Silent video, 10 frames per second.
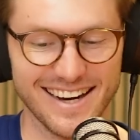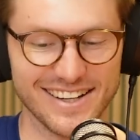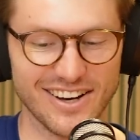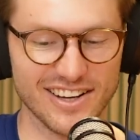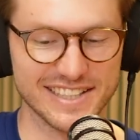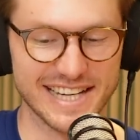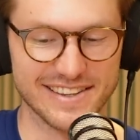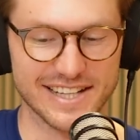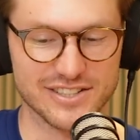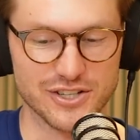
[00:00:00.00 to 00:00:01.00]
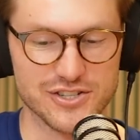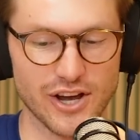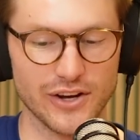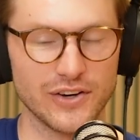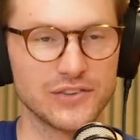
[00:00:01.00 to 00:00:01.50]
I'd highly doubt that too.
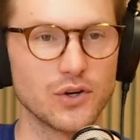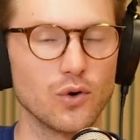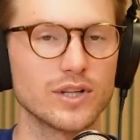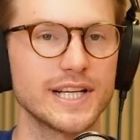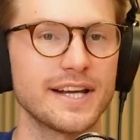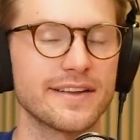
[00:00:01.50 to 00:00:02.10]
So all in,